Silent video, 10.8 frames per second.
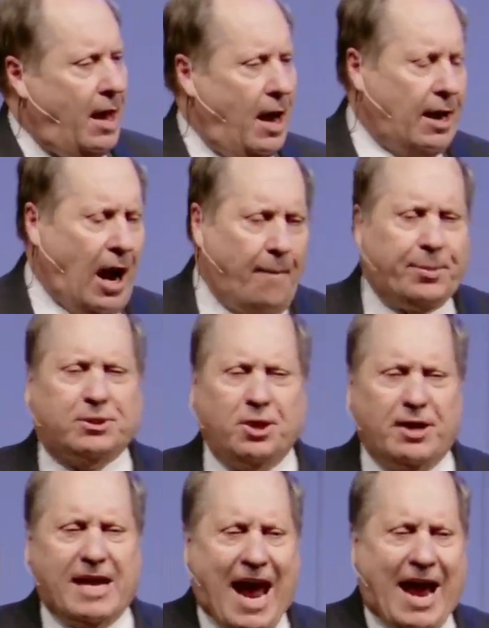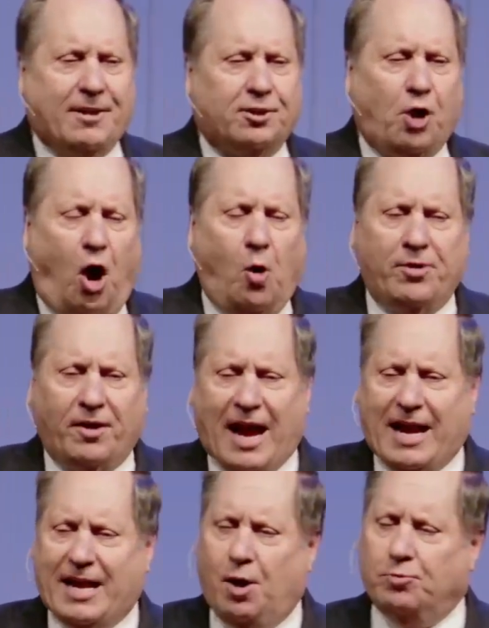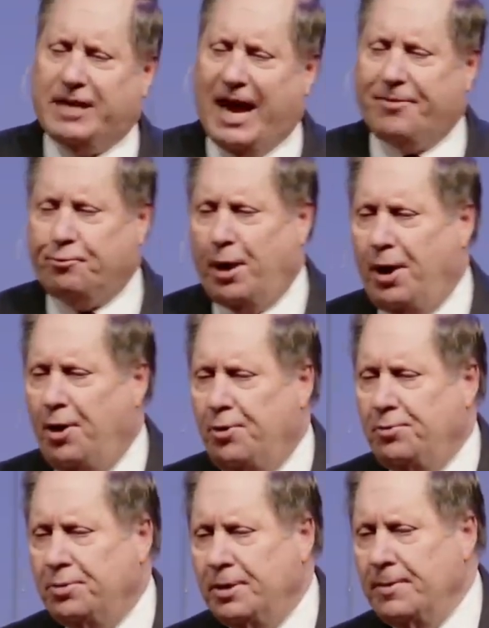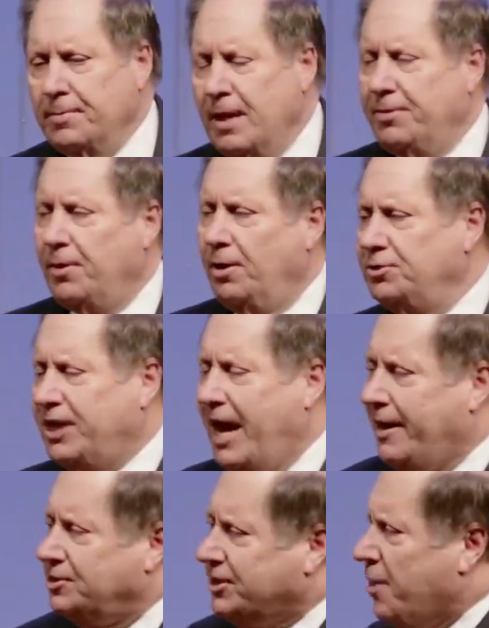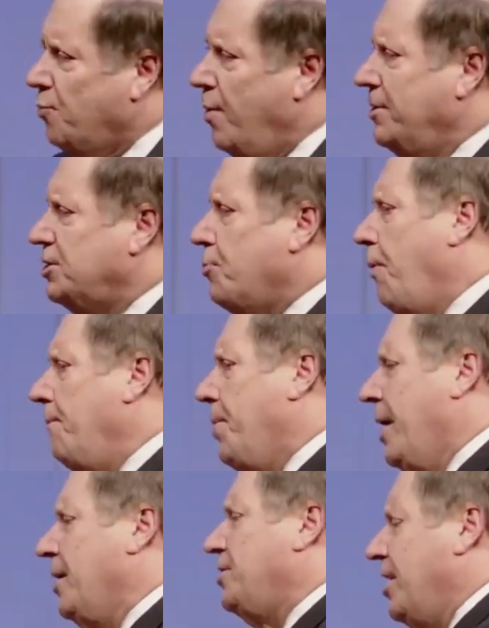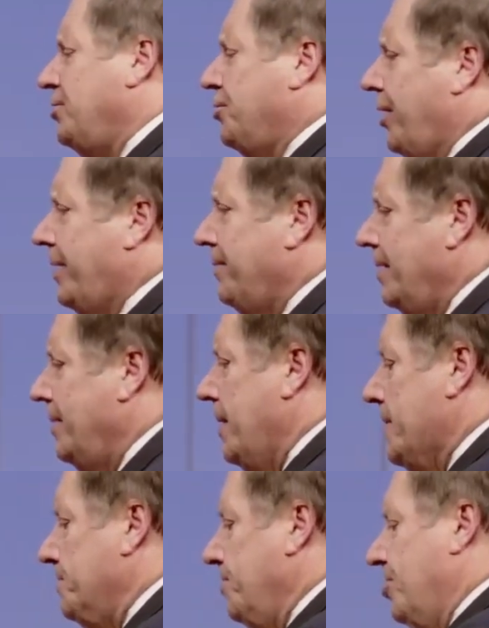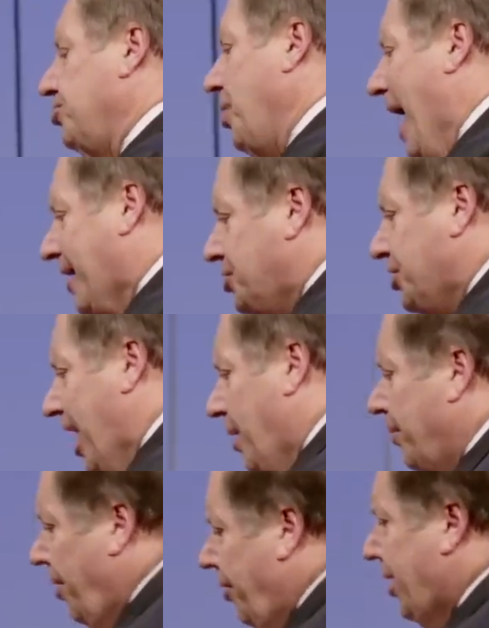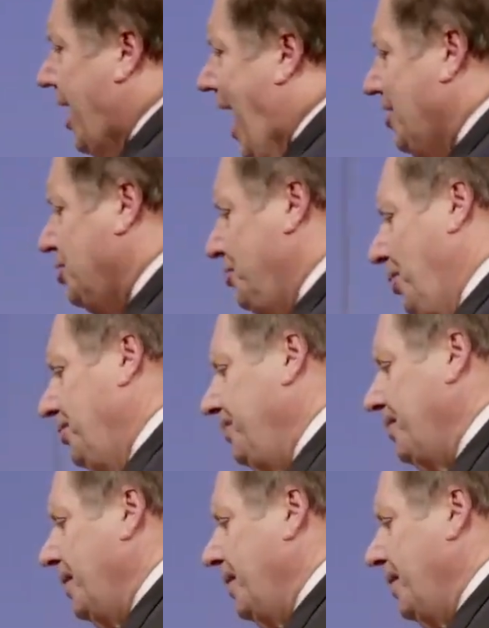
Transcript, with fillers: an opportunity he had to talk with a lady on death row in the Louisiana State Women's Penitentiary and try to share with her the gospel.